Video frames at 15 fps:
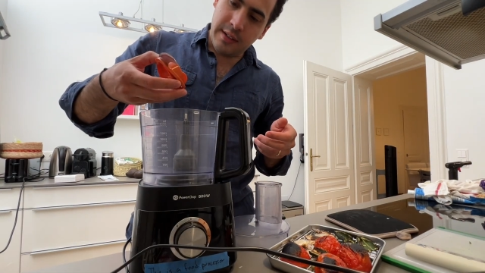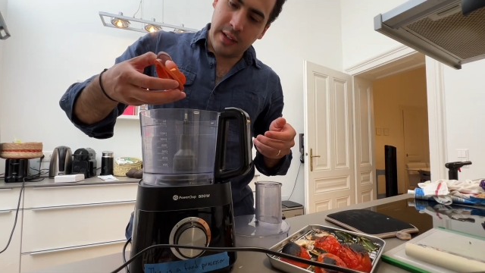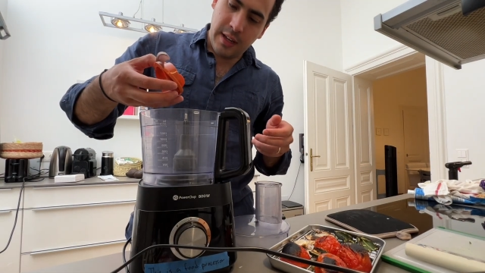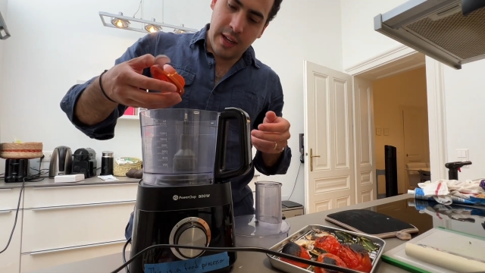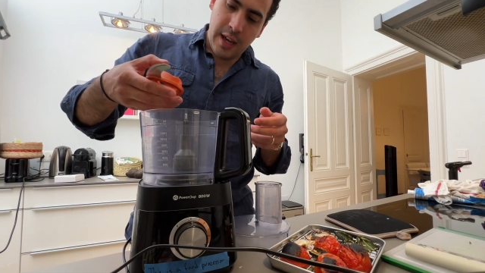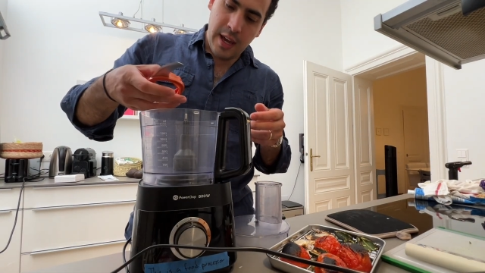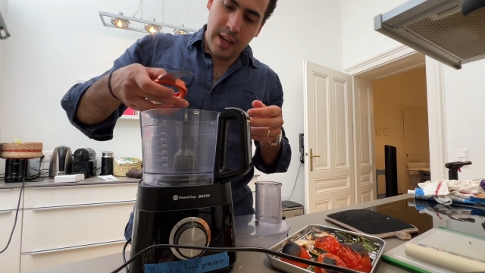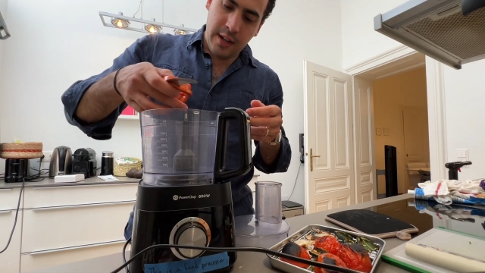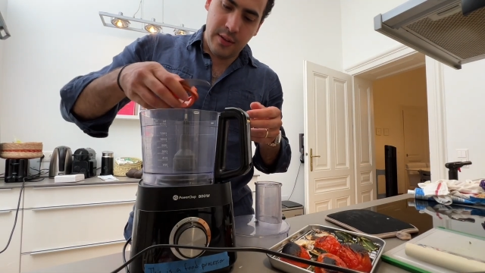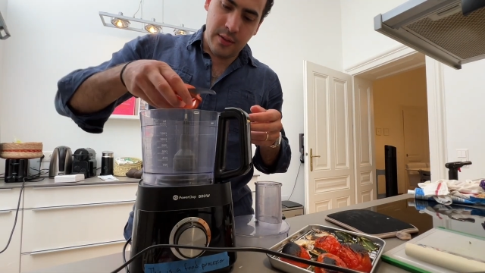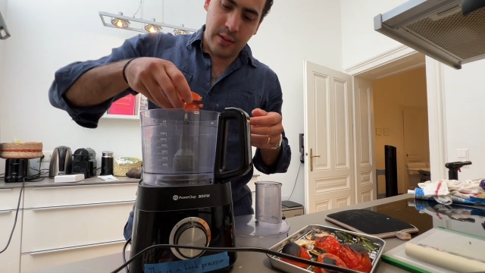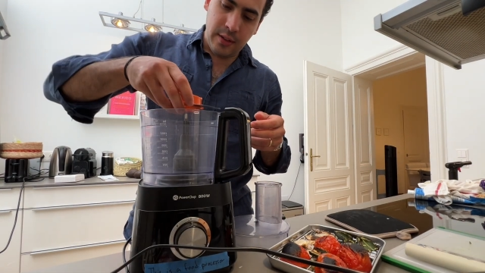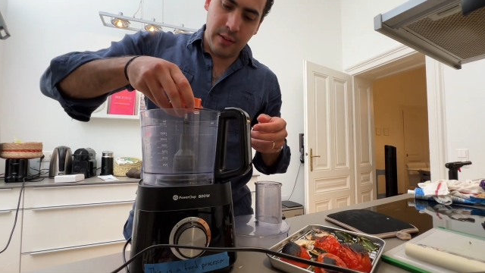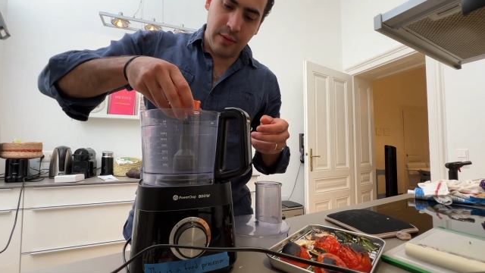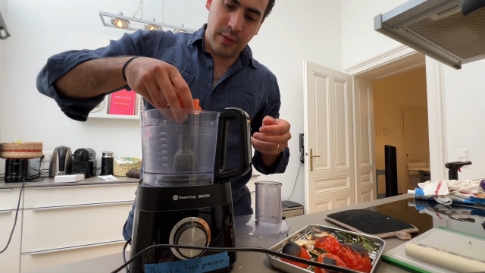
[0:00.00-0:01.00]
I hate
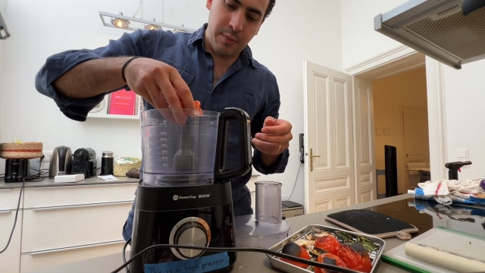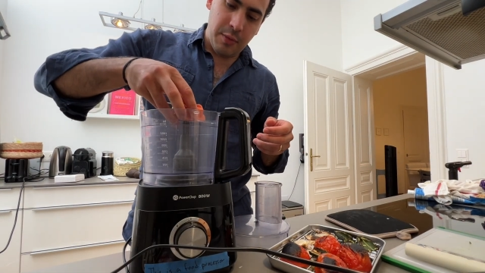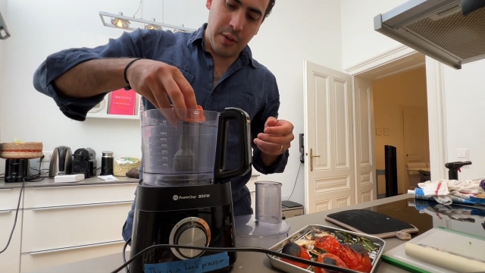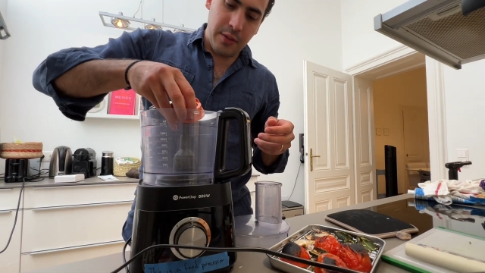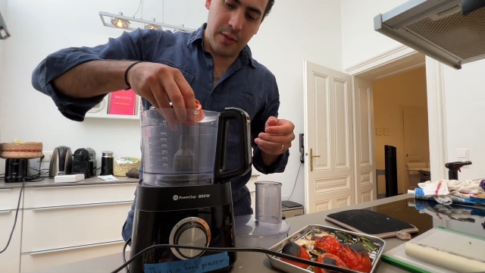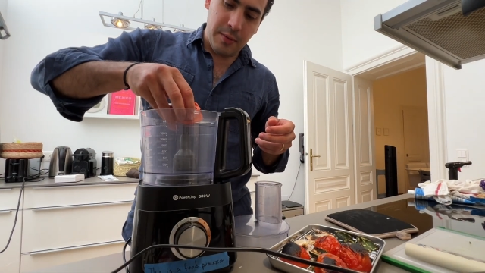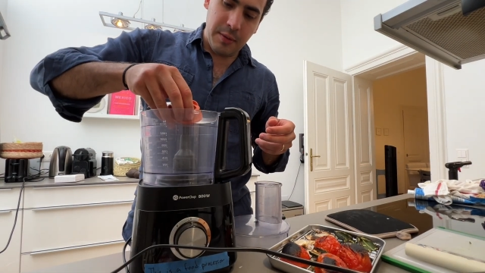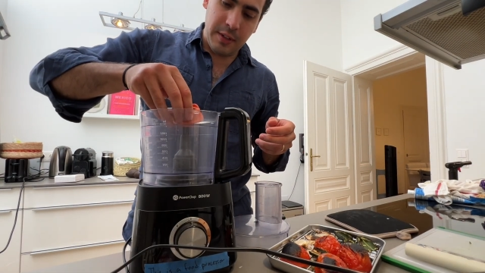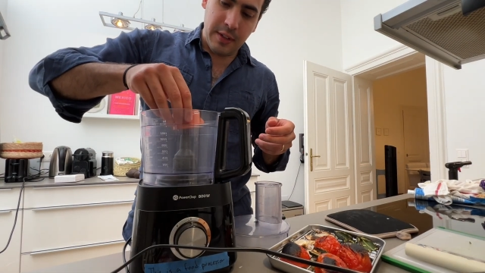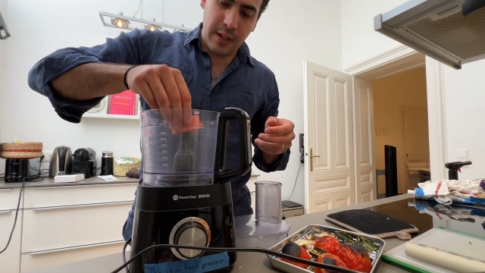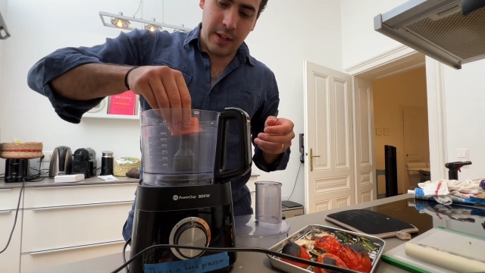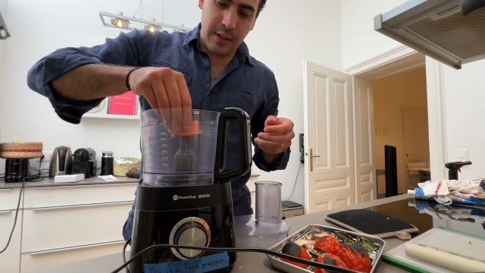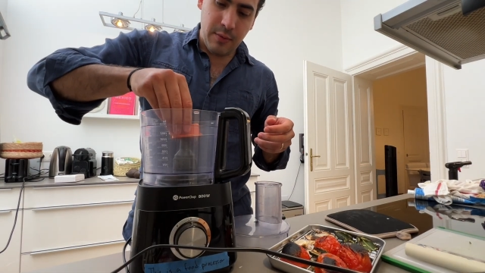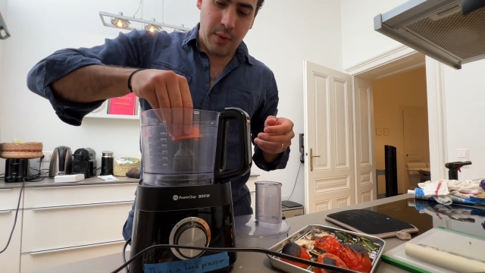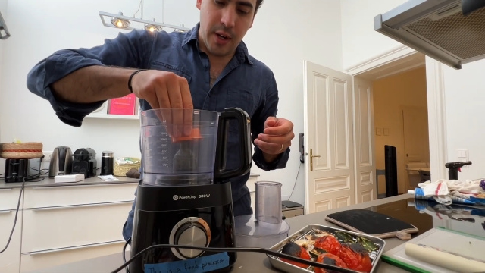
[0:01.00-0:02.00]
using the food processor because
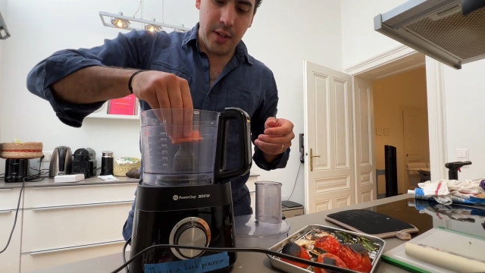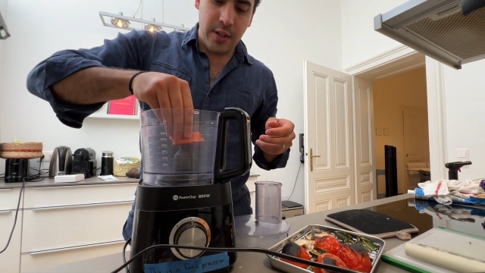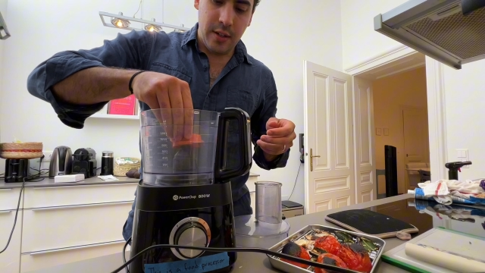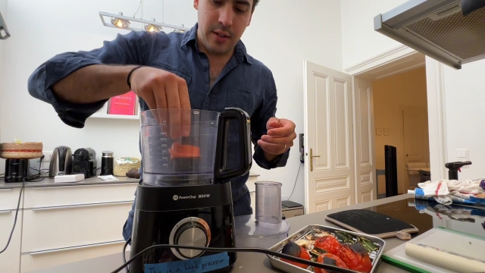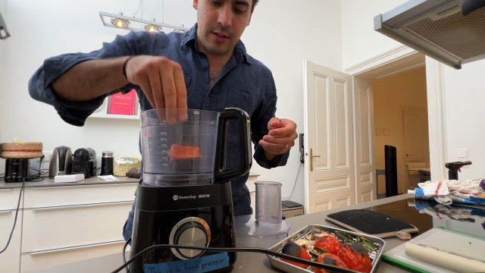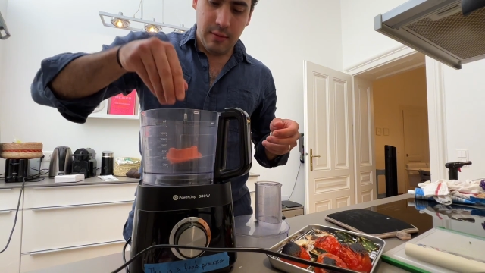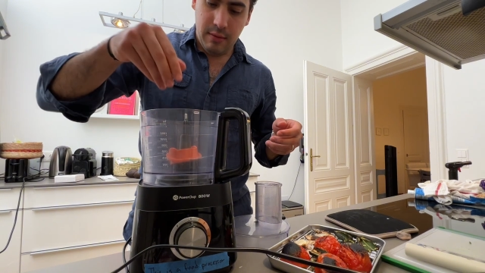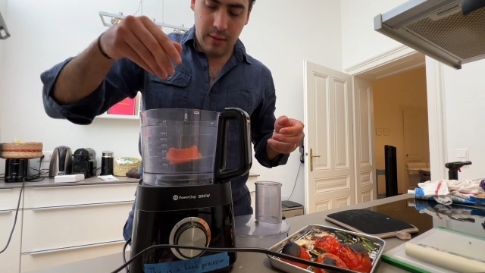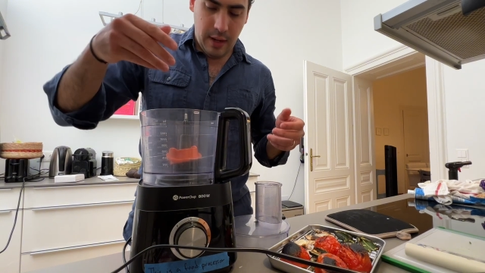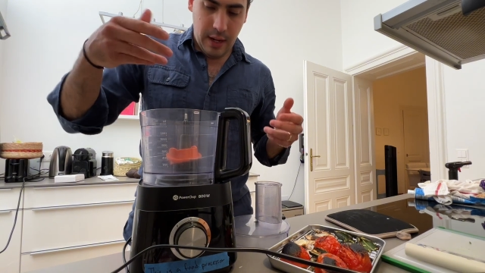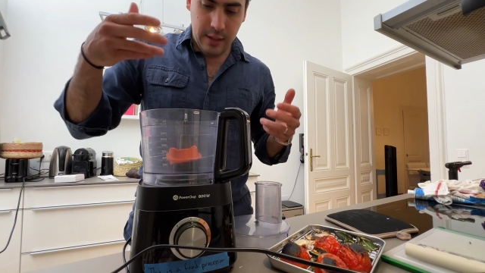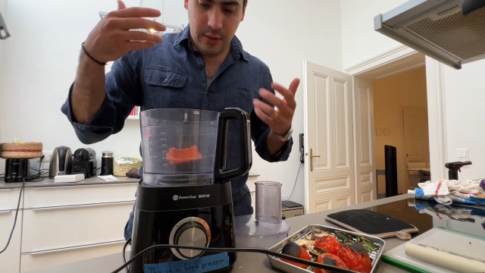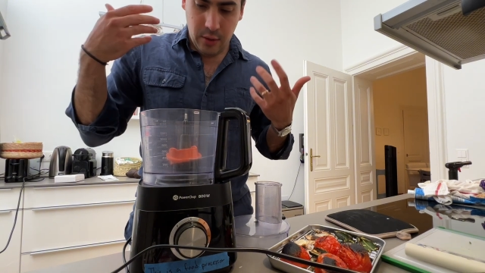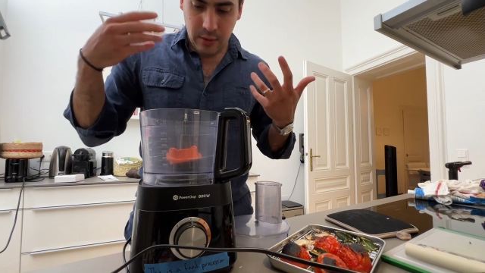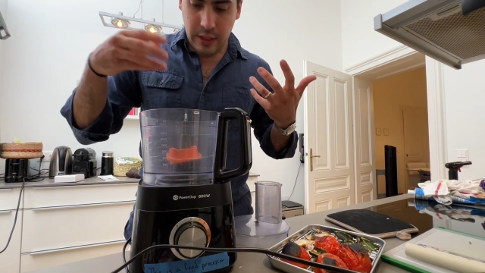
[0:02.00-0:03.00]
I
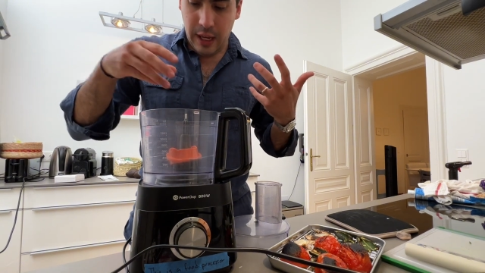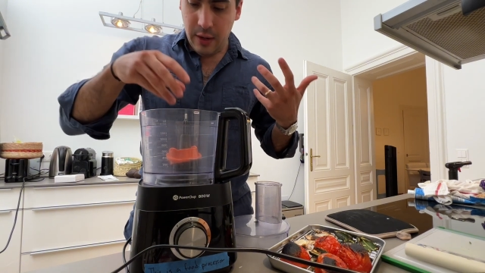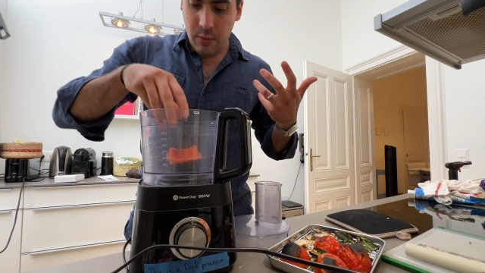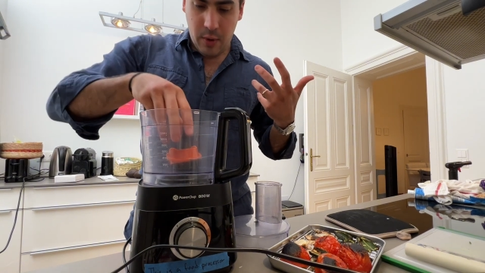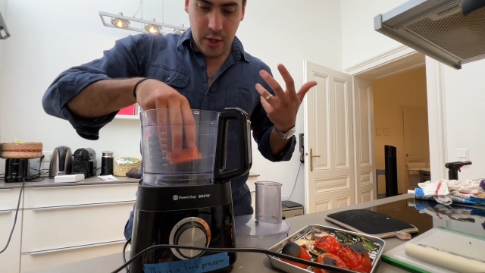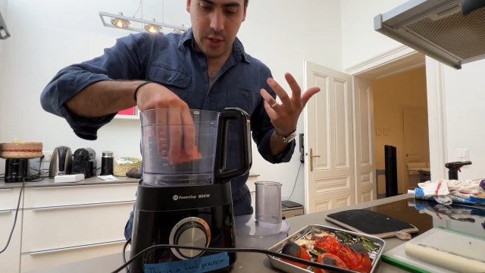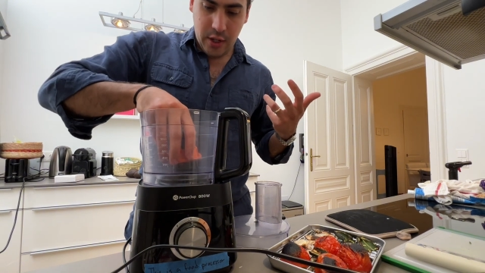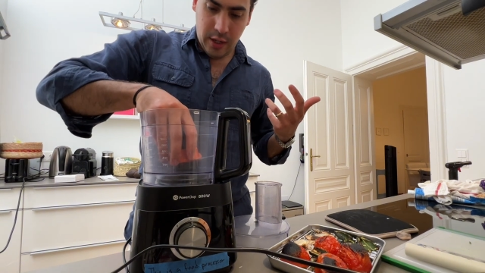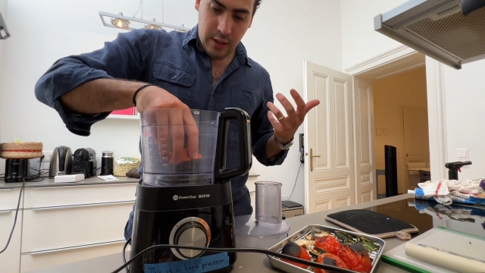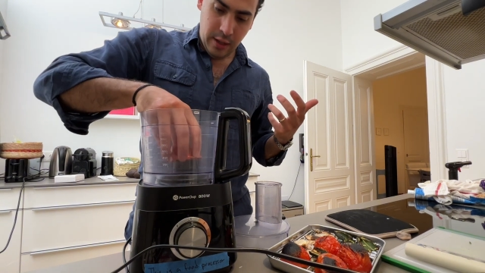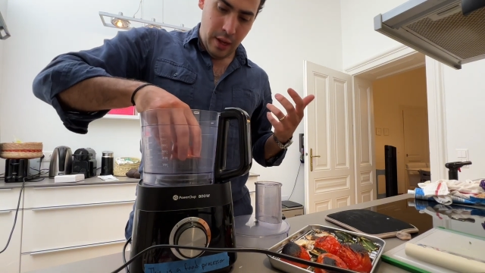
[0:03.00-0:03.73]
don't like washing.